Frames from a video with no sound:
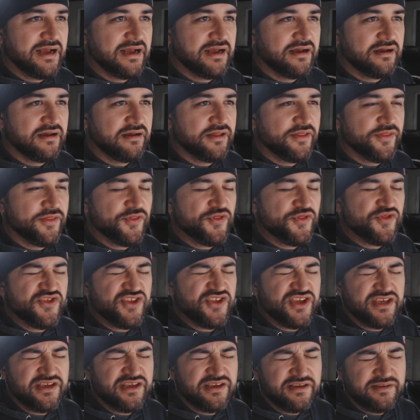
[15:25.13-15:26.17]

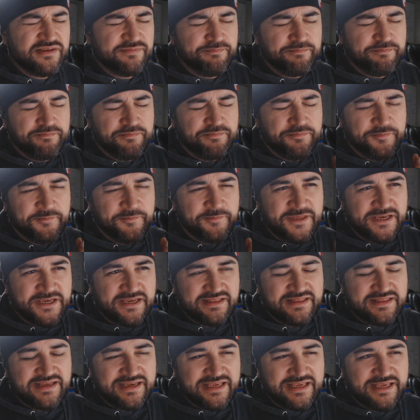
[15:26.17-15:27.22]
The
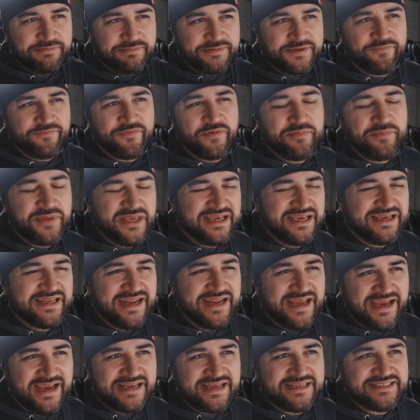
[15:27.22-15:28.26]
thing that keeps it from being
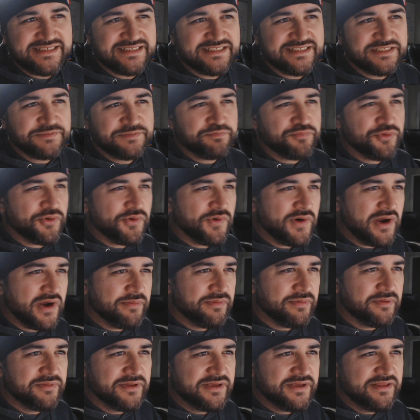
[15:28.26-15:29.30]
an S is
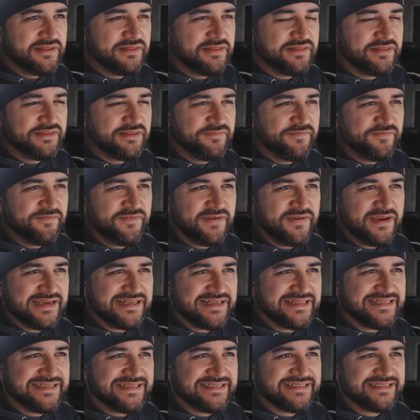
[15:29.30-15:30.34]
probably the
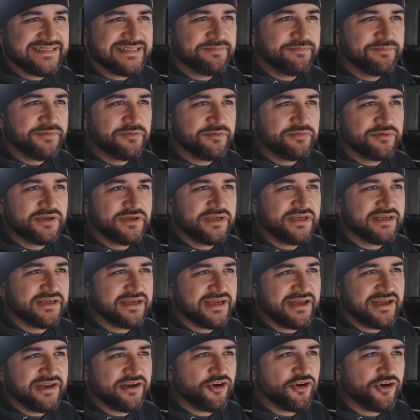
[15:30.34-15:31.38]
fact that some people get
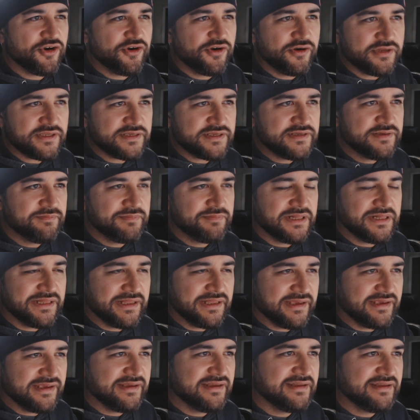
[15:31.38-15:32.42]
kind of hurt
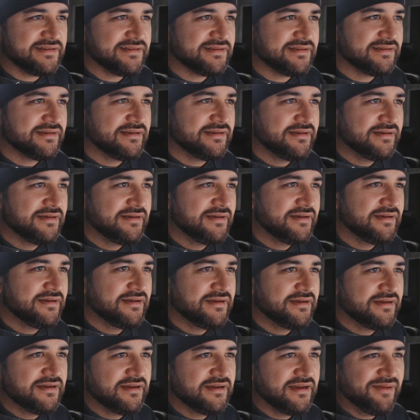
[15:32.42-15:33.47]
playing it.
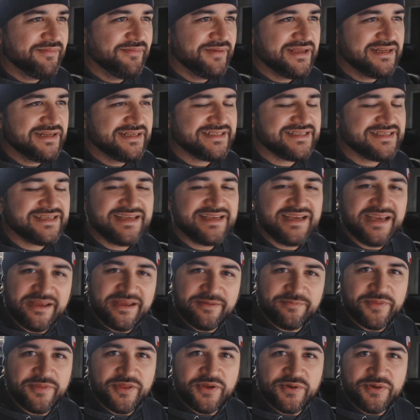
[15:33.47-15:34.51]
I mean, it's a
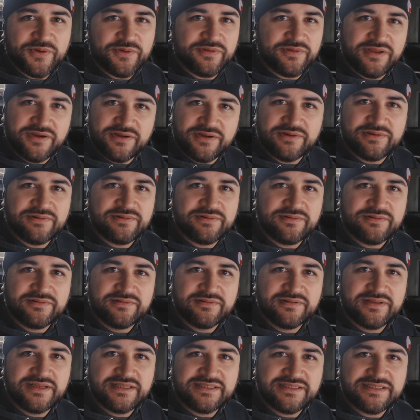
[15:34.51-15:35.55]
game, though. You know,
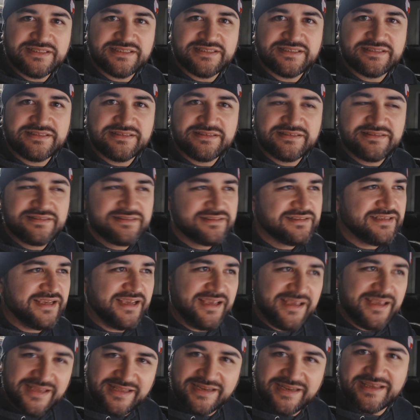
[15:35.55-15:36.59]
let's just
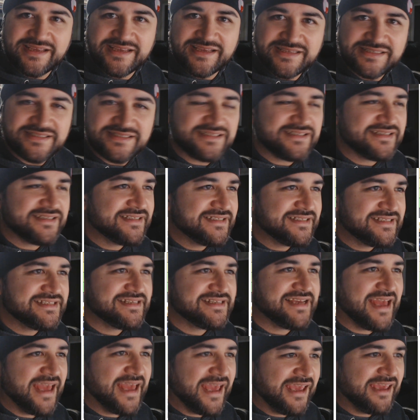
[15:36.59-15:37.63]
take it easy. It's a
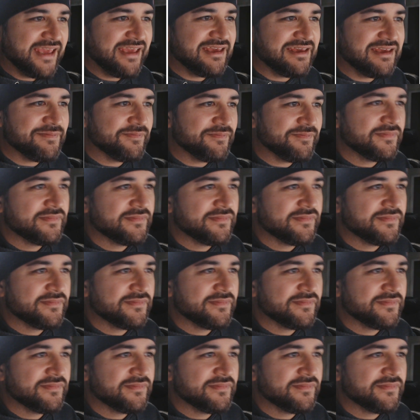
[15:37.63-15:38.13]
game.